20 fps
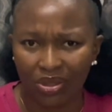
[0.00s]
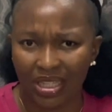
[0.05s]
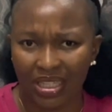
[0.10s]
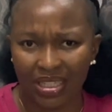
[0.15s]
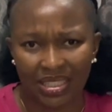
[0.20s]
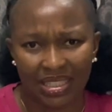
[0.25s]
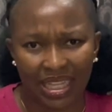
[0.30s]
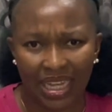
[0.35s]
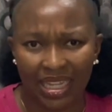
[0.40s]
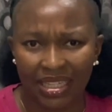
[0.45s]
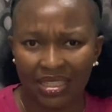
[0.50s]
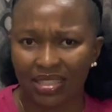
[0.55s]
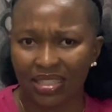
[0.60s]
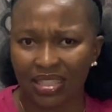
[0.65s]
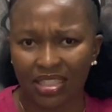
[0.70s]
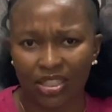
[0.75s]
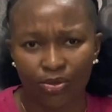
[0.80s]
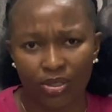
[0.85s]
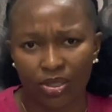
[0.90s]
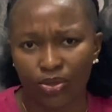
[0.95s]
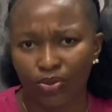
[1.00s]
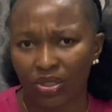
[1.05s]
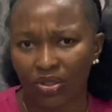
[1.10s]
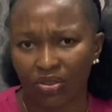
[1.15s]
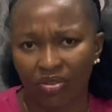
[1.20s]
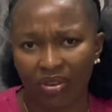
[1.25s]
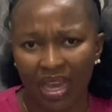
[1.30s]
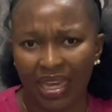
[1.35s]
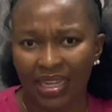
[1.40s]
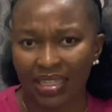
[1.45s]
Things that in
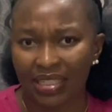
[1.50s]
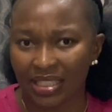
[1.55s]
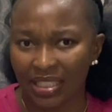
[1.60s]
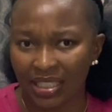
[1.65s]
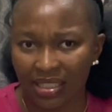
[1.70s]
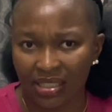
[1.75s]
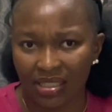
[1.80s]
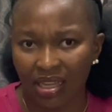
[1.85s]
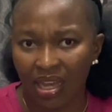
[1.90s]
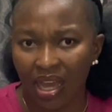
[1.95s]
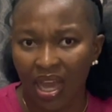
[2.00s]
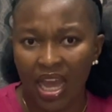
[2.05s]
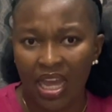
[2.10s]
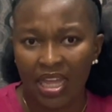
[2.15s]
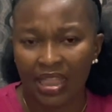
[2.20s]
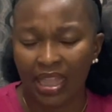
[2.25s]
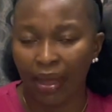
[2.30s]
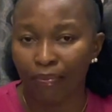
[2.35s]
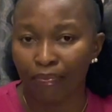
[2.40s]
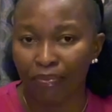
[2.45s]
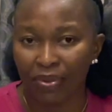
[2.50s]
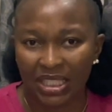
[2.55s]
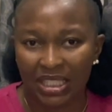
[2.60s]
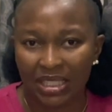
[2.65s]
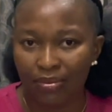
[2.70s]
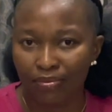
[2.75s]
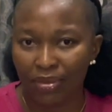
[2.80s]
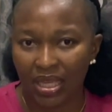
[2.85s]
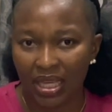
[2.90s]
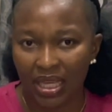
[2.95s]
2023 I did that
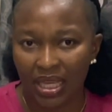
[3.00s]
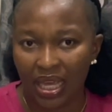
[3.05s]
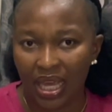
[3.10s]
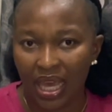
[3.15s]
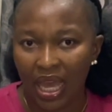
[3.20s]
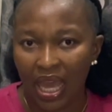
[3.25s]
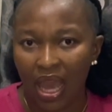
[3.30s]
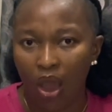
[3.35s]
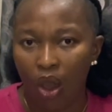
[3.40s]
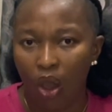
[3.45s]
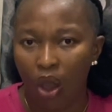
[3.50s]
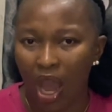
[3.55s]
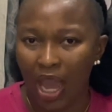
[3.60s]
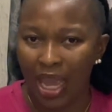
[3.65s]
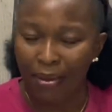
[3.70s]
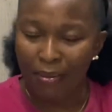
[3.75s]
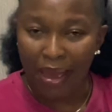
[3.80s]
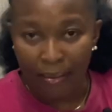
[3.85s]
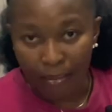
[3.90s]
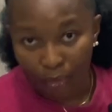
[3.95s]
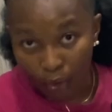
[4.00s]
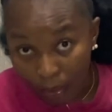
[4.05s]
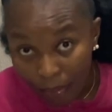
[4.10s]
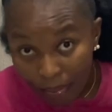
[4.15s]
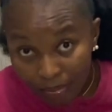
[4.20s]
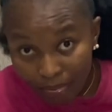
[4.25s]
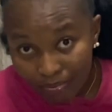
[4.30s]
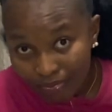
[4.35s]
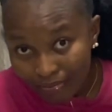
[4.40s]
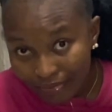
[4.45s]
beat me in my
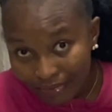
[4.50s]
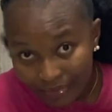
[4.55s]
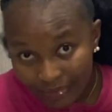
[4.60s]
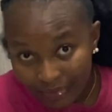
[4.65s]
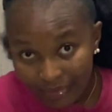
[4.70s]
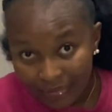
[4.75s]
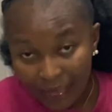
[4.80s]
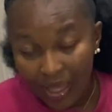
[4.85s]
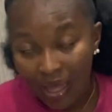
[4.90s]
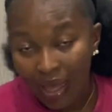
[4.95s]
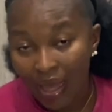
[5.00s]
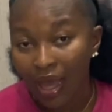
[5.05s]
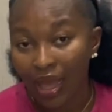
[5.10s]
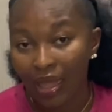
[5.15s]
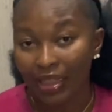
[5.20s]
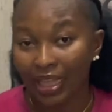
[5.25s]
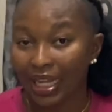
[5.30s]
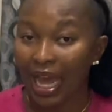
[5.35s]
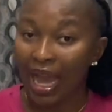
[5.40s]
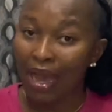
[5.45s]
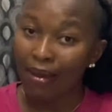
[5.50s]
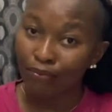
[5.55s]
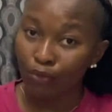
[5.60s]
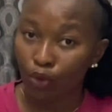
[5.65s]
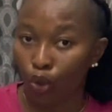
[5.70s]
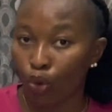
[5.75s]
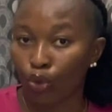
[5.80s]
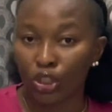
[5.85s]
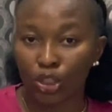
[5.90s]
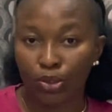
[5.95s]
bum that I'm
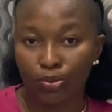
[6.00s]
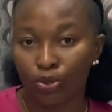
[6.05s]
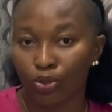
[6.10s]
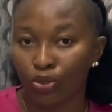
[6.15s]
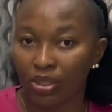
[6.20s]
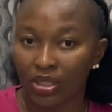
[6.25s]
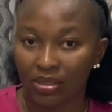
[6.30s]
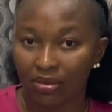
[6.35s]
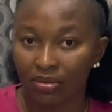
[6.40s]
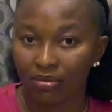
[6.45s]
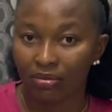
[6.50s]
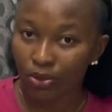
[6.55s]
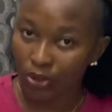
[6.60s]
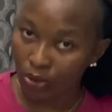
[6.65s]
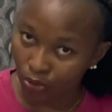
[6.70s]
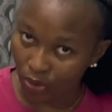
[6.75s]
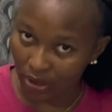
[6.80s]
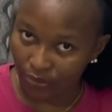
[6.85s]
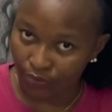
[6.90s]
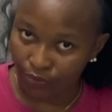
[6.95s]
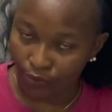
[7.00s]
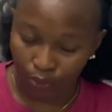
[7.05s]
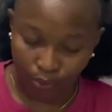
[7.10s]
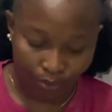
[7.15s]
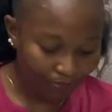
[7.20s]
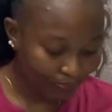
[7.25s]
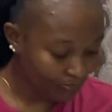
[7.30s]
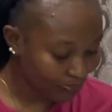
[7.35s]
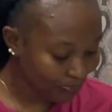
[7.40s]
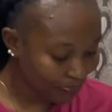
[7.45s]
not going to be doing
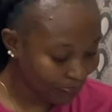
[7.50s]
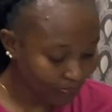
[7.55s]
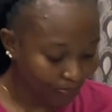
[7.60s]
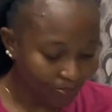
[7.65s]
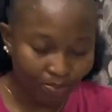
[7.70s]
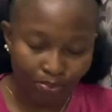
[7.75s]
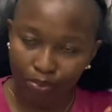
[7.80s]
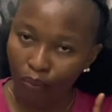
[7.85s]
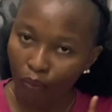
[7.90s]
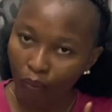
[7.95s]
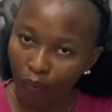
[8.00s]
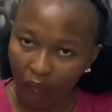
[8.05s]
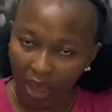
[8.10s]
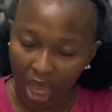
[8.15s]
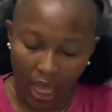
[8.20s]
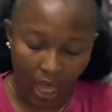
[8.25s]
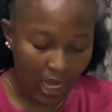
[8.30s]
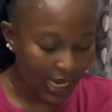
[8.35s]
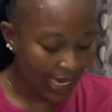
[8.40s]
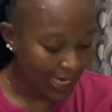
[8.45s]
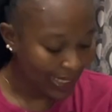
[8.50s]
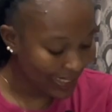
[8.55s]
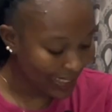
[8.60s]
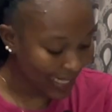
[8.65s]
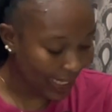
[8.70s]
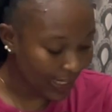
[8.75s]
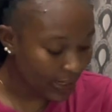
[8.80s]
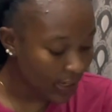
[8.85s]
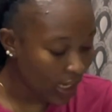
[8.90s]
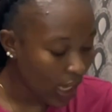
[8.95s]
2024. Let's
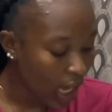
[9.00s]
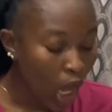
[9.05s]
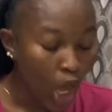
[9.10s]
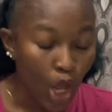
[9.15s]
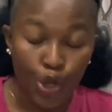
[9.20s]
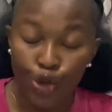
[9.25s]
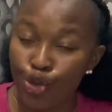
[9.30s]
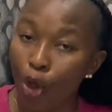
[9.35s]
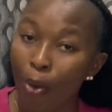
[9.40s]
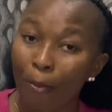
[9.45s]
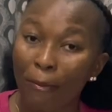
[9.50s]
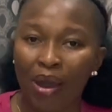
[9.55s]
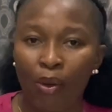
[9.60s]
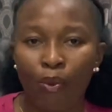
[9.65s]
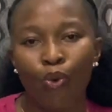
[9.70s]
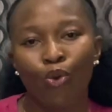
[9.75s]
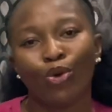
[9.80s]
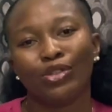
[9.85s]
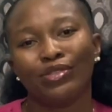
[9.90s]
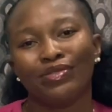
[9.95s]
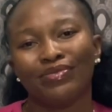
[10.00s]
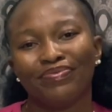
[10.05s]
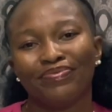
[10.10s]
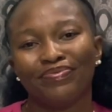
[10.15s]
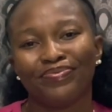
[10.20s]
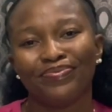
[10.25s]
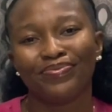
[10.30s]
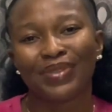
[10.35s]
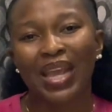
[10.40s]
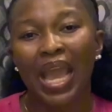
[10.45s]
start. Number one,
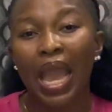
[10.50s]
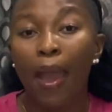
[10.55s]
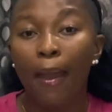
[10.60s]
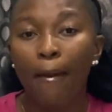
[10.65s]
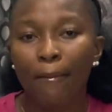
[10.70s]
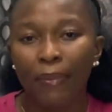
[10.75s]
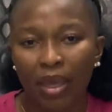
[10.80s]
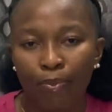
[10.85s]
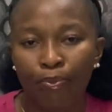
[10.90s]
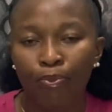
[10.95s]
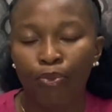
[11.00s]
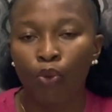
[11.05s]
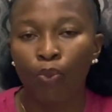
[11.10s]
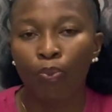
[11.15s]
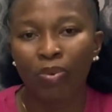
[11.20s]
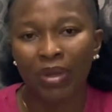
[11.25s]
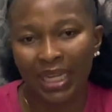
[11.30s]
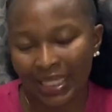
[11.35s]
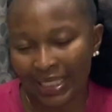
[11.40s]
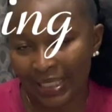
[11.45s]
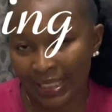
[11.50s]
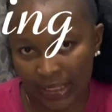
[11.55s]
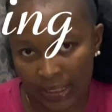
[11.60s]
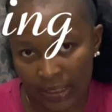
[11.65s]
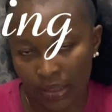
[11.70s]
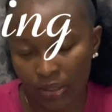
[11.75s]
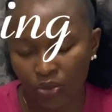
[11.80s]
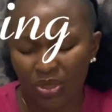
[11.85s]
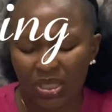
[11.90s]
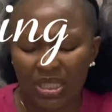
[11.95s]
people
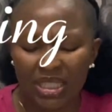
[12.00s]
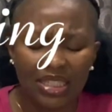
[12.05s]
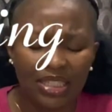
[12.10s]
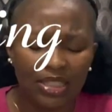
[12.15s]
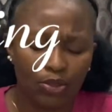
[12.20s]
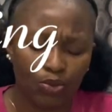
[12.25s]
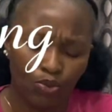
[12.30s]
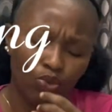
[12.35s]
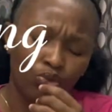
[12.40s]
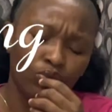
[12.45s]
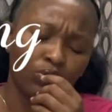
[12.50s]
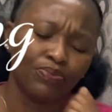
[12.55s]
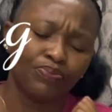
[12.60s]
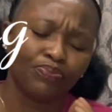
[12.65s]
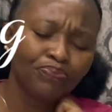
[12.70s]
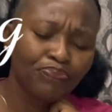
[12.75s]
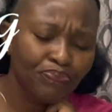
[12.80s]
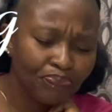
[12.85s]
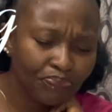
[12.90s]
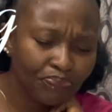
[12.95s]
see this one.